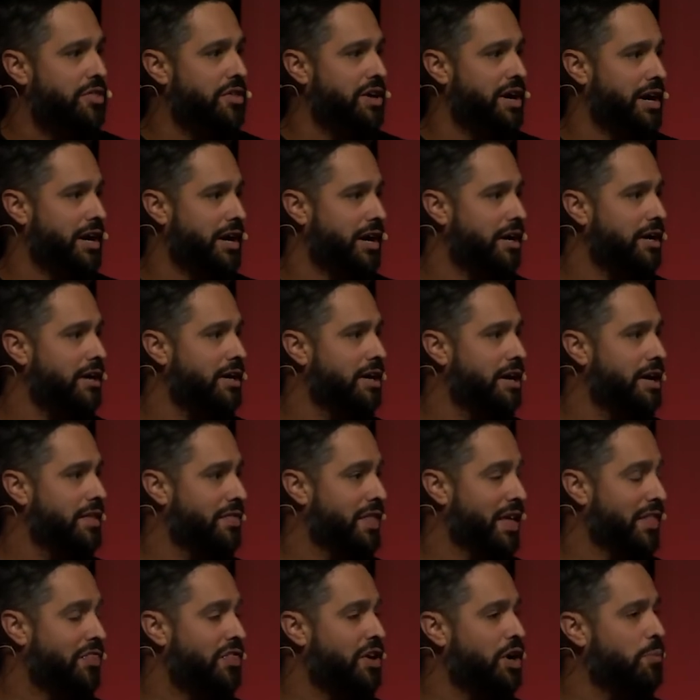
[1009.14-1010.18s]
there
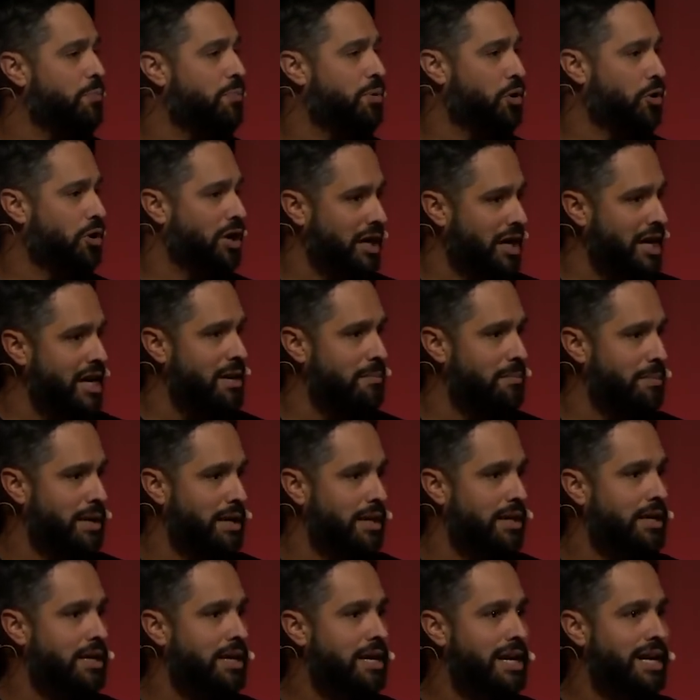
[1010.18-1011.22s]
that they're
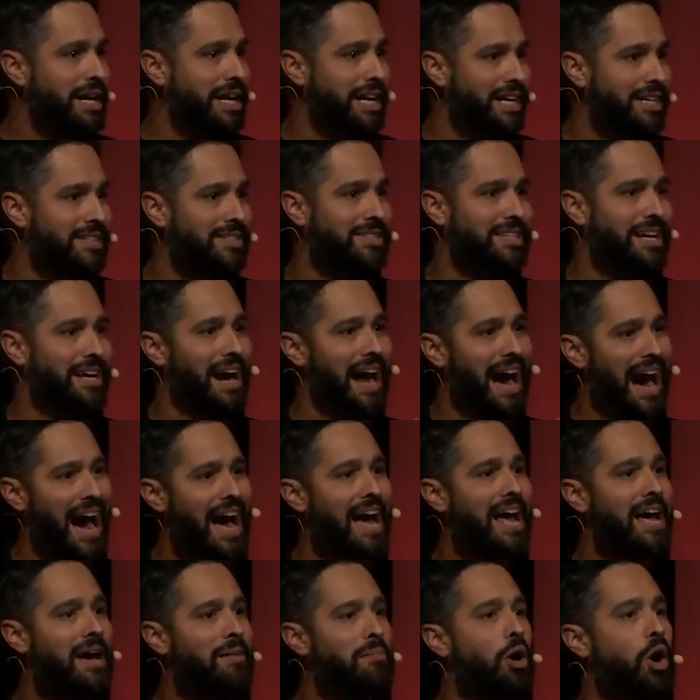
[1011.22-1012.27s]
proclaiming is that
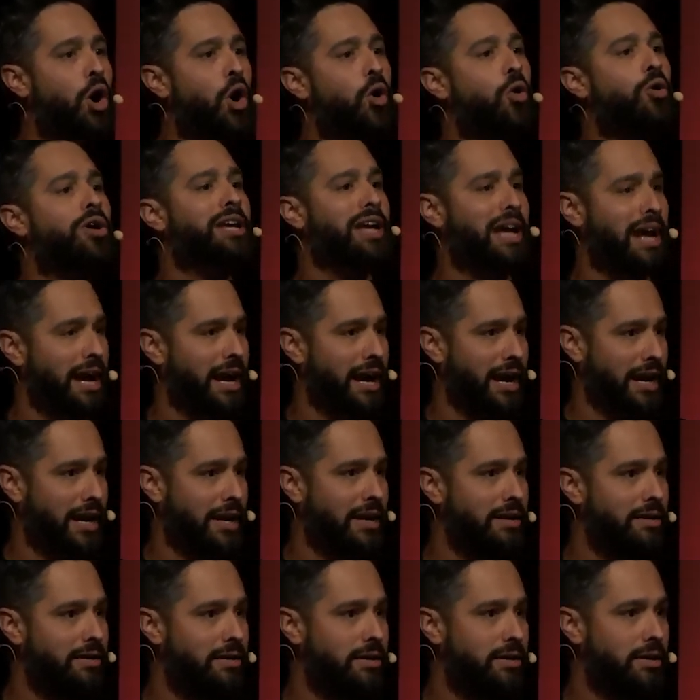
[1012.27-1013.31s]
I am
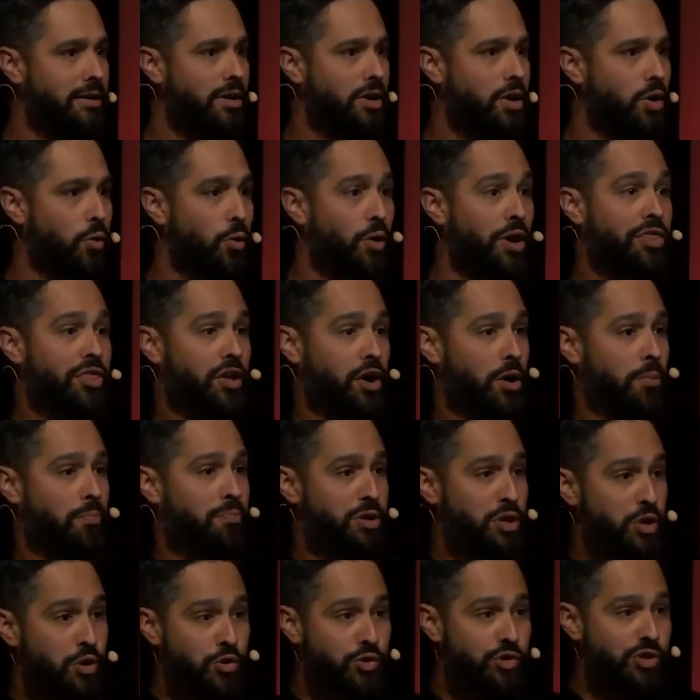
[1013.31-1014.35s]
okay with
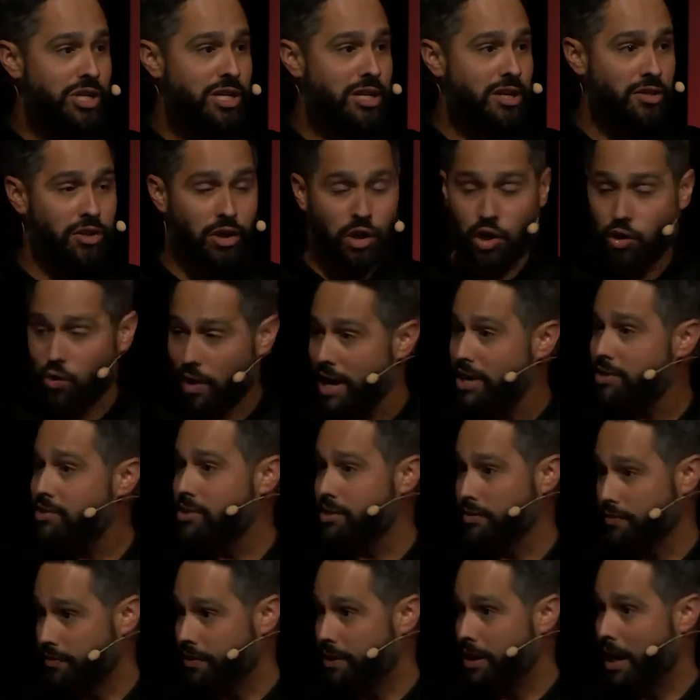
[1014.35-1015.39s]
abusing the
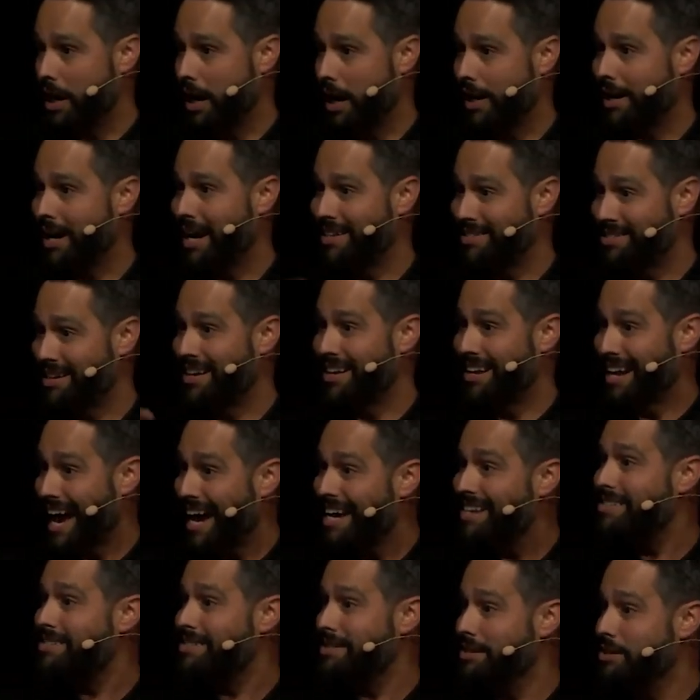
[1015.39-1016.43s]
grace of God as a
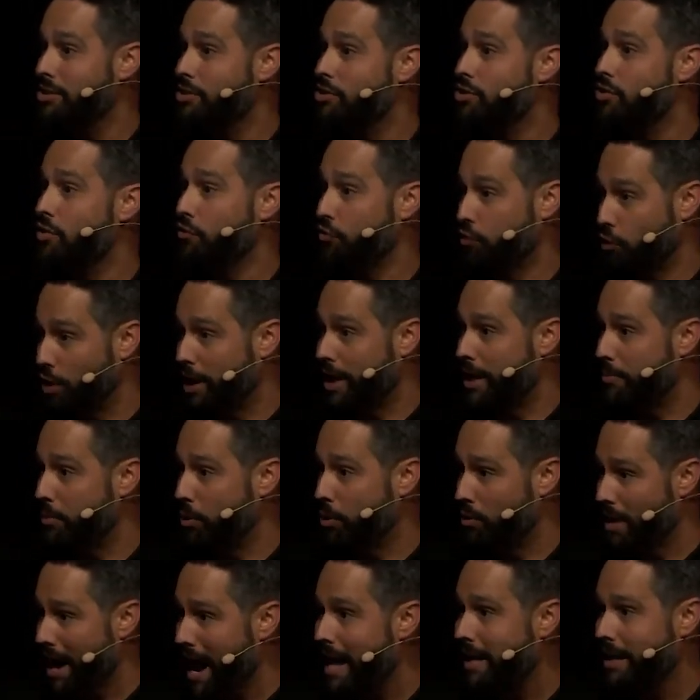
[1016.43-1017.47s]
license for
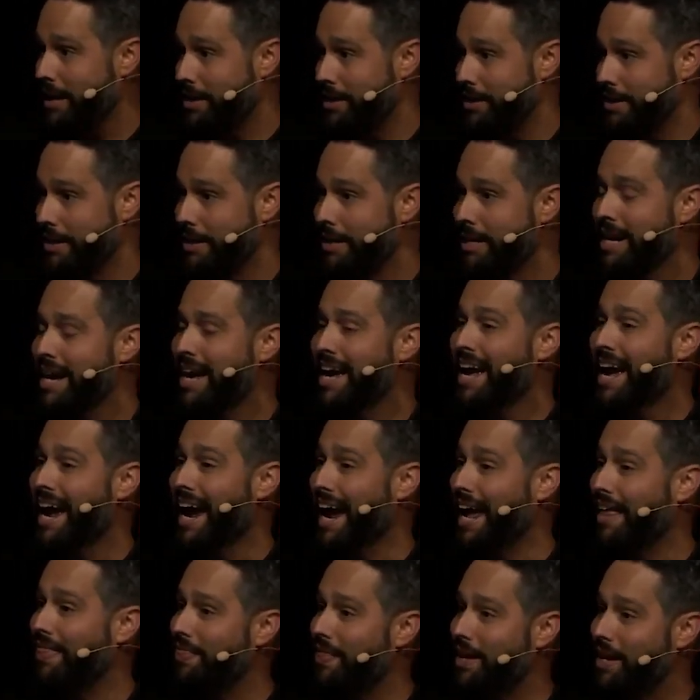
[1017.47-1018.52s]
immorality,
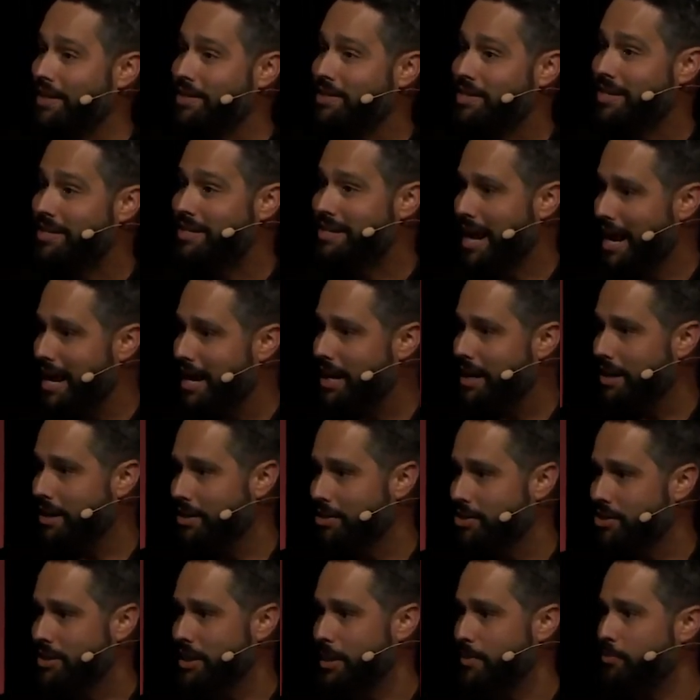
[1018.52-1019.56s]
and then to take it a
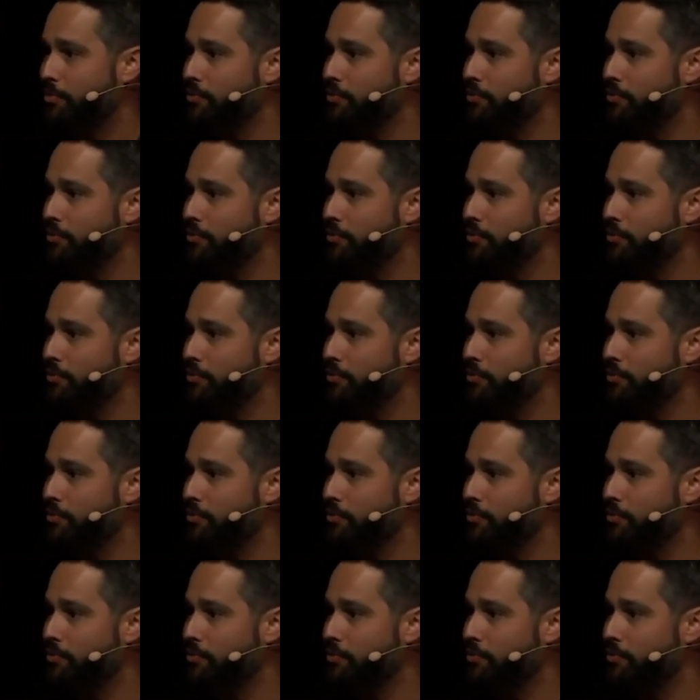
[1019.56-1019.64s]
step